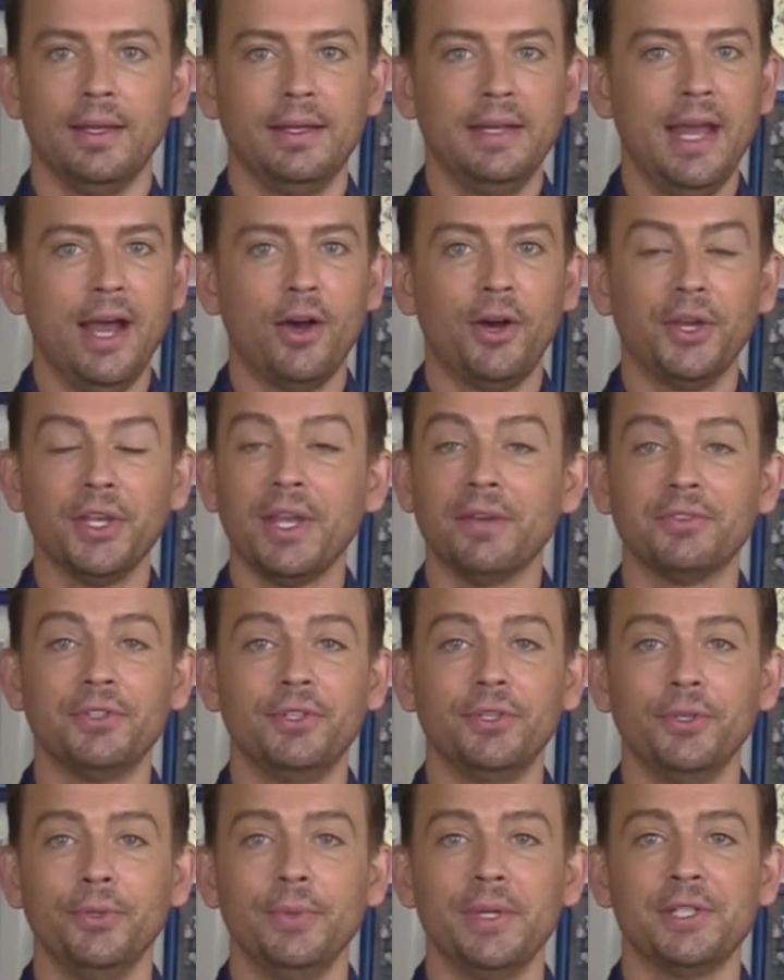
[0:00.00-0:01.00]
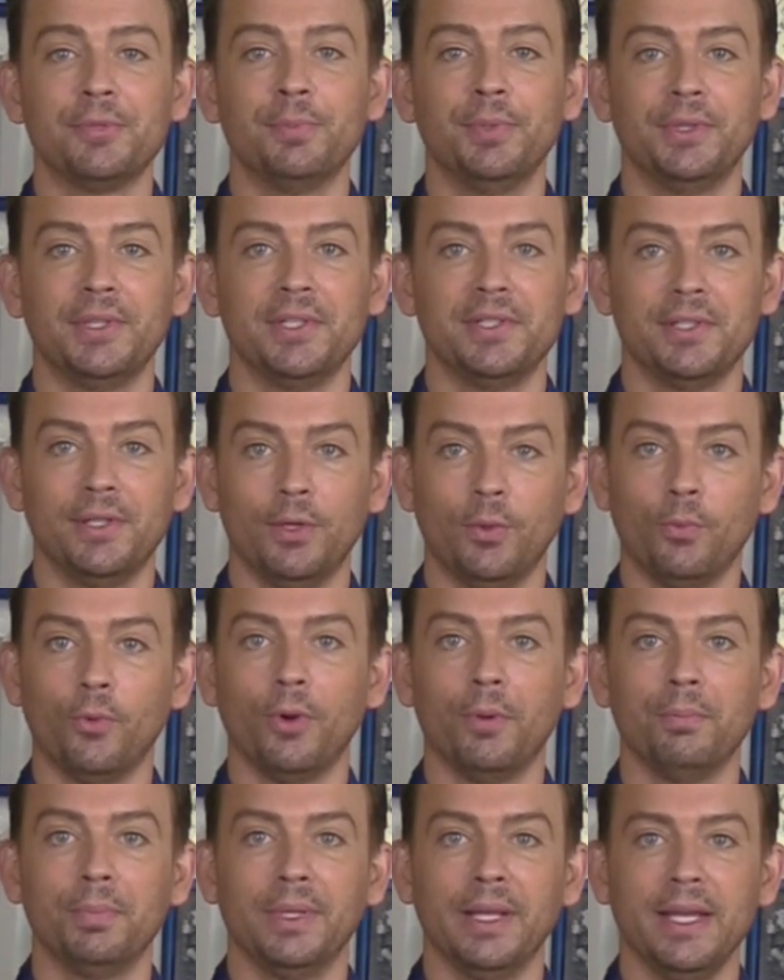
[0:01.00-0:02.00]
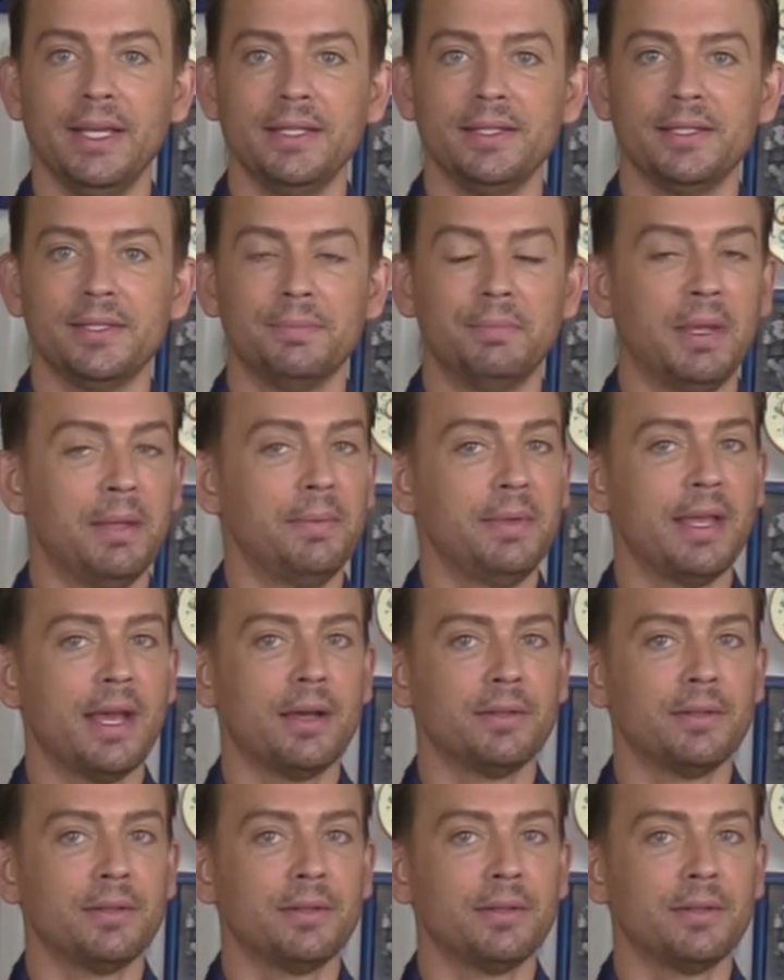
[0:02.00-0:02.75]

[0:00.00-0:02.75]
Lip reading: Now all you have to do is put this in a warm place, maybe